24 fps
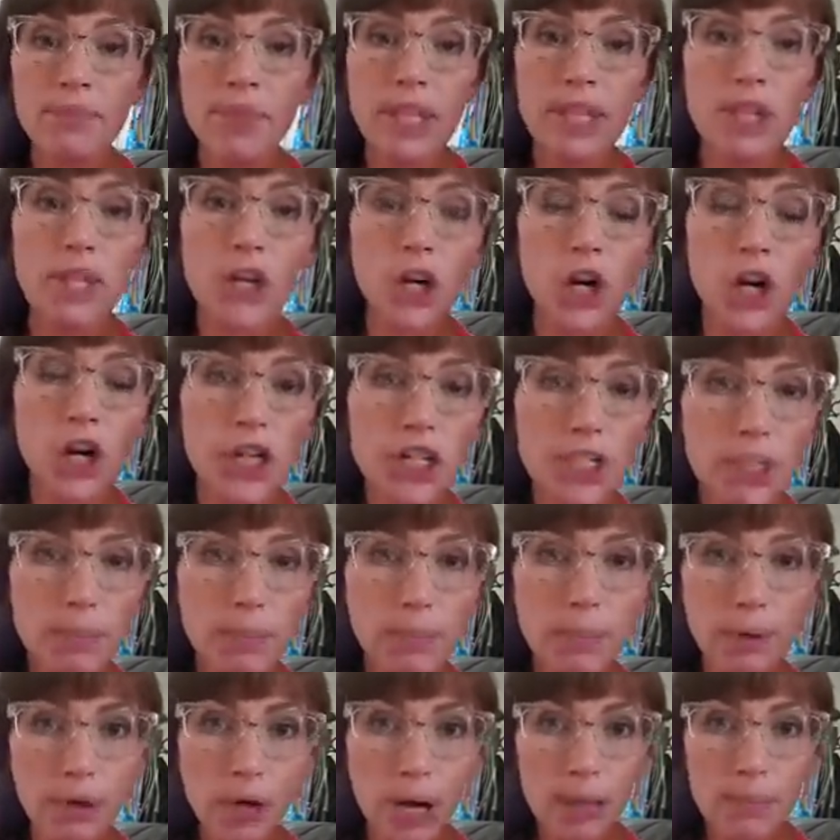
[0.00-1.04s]
there are
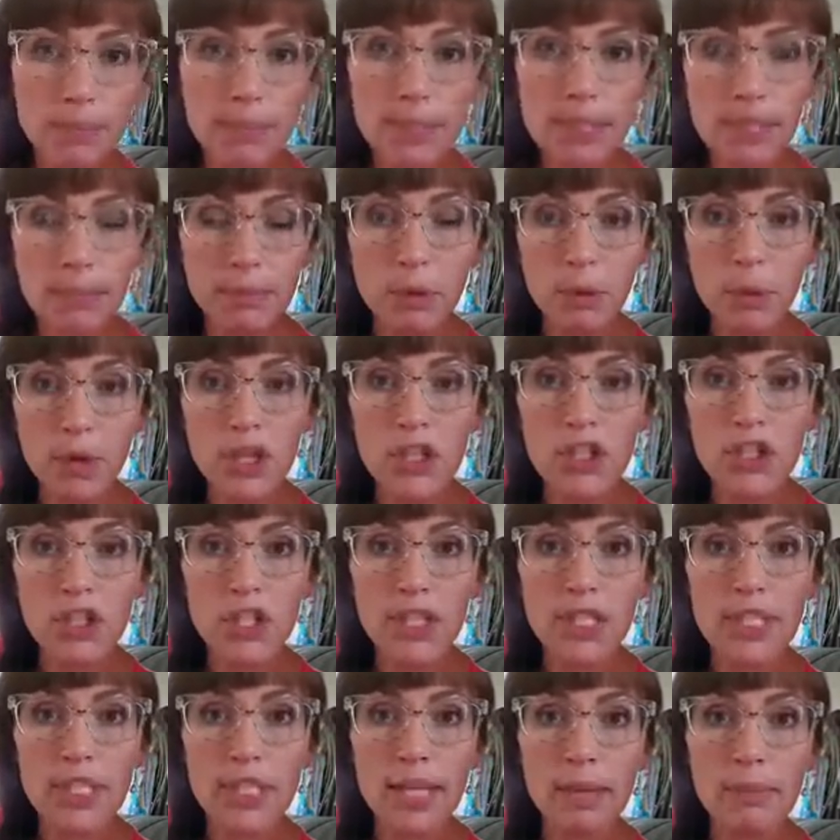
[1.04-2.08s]
some prompts, some
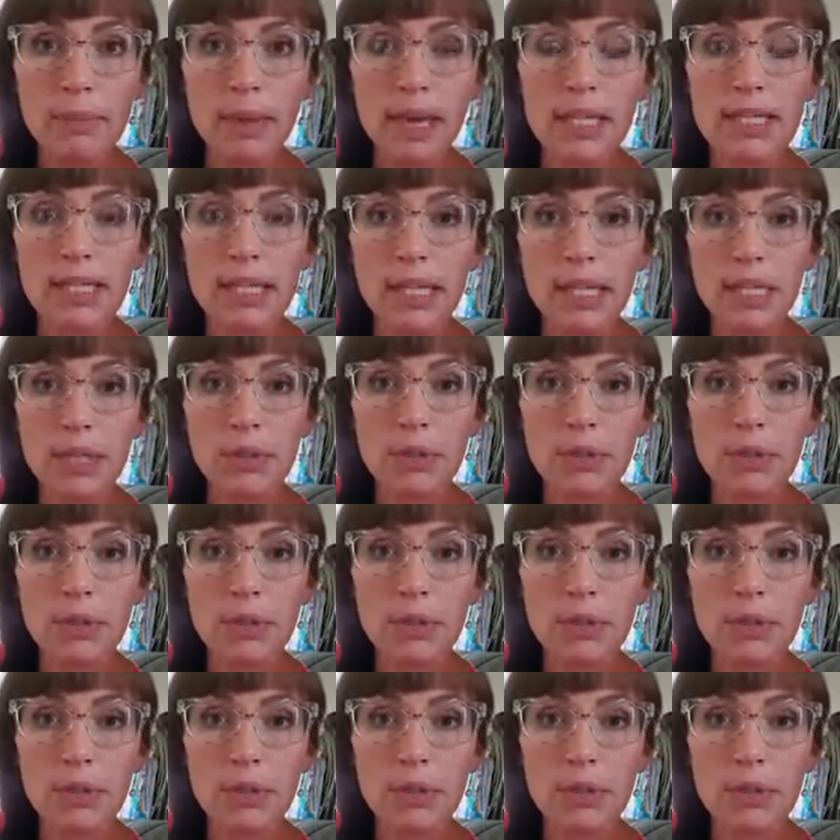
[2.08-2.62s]
questions that I'm asking